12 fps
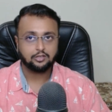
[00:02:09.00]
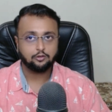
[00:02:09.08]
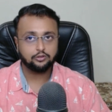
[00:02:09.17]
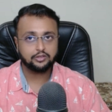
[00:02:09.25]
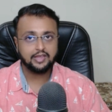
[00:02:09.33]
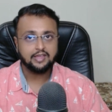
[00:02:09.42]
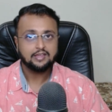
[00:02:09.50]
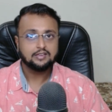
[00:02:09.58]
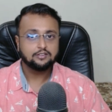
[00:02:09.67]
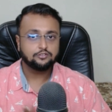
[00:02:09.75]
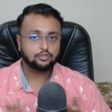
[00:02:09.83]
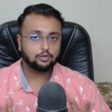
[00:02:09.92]
okay
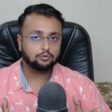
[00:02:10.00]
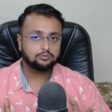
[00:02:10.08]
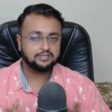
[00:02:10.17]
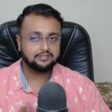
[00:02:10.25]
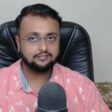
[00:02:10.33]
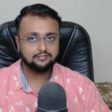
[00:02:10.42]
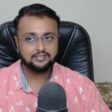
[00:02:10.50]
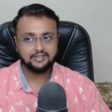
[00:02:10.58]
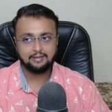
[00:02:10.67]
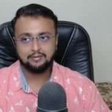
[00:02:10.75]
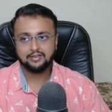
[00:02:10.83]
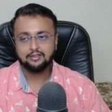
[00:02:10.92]
so this is the
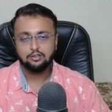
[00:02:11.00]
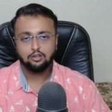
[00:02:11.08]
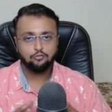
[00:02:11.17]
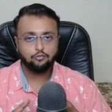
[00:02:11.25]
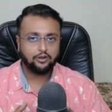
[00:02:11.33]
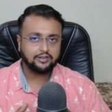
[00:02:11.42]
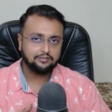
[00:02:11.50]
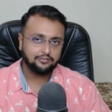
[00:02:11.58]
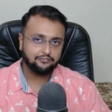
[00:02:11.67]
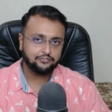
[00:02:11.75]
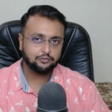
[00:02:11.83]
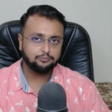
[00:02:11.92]
timing what if
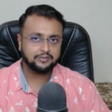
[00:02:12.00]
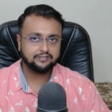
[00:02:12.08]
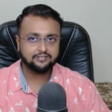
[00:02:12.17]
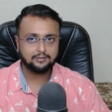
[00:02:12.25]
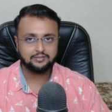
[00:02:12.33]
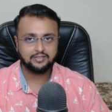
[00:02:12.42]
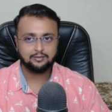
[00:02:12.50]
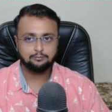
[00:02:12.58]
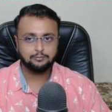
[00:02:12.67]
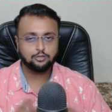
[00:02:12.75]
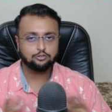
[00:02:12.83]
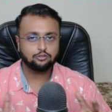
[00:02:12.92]
if you miss something
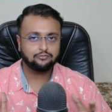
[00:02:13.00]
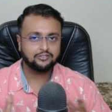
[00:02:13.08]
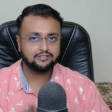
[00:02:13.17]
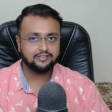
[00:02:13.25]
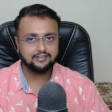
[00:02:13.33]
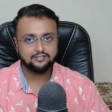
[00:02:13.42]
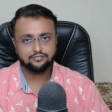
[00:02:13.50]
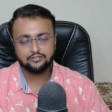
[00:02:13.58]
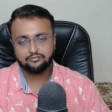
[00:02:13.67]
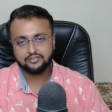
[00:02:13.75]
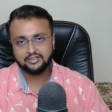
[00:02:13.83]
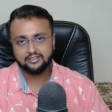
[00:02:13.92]
because obviously it's a
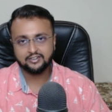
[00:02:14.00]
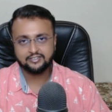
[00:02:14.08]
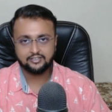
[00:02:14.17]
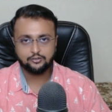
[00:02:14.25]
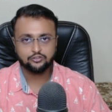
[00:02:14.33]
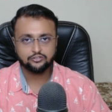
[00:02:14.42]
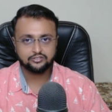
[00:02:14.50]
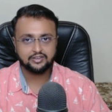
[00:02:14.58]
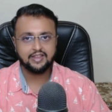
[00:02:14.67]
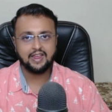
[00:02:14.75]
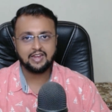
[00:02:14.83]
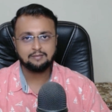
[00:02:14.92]
15 continuous
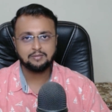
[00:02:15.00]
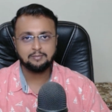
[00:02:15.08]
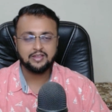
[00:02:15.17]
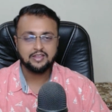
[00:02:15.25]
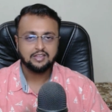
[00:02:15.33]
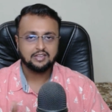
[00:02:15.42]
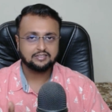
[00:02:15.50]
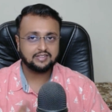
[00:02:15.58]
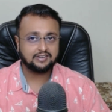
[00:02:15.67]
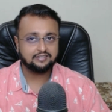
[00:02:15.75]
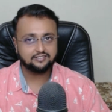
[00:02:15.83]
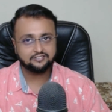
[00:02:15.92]
day and maybe
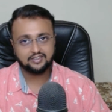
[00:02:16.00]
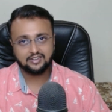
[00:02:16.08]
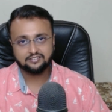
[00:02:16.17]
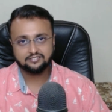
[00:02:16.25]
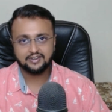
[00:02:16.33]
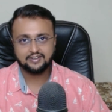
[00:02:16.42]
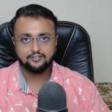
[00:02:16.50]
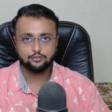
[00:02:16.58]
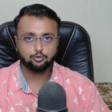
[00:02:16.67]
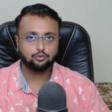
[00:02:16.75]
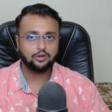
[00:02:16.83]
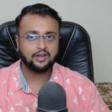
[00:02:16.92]
there is a chance that
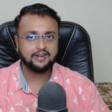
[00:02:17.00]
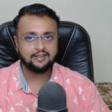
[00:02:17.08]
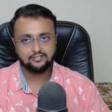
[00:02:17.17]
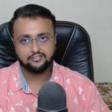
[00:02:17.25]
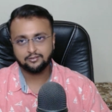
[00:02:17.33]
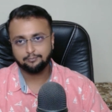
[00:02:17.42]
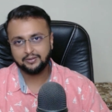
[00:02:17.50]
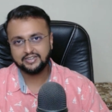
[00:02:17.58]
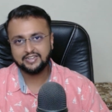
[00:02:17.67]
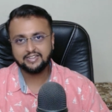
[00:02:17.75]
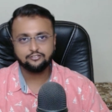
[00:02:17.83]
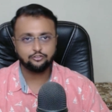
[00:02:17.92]
you are having some
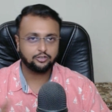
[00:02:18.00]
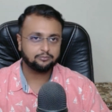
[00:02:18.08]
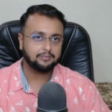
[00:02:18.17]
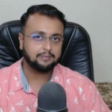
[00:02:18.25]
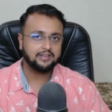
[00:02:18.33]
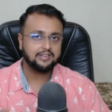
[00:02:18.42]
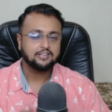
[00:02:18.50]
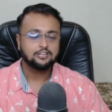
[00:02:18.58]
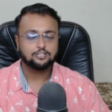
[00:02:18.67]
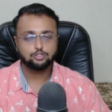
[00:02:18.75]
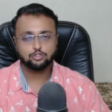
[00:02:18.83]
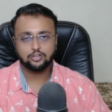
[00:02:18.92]
meetings or maybe
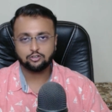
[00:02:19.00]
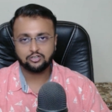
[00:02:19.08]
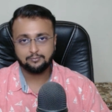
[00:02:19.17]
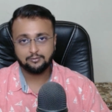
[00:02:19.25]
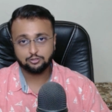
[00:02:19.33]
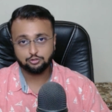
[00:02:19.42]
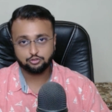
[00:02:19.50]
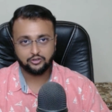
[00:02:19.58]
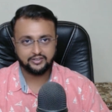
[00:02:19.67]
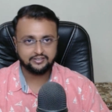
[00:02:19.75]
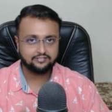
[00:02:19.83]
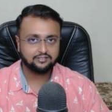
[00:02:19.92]
you are not able to
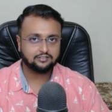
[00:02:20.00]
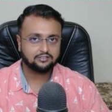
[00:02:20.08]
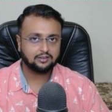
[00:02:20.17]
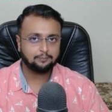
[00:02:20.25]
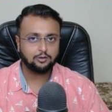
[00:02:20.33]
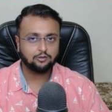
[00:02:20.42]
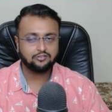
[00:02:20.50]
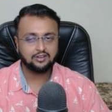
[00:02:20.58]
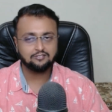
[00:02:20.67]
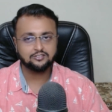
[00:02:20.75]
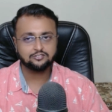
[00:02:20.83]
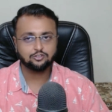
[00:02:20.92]
join couple of
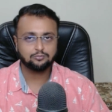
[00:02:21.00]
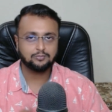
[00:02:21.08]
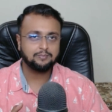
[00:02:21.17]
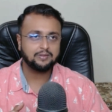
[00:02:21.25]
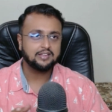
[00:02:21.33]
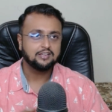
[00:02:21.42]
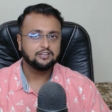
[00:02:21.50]
hours or maybe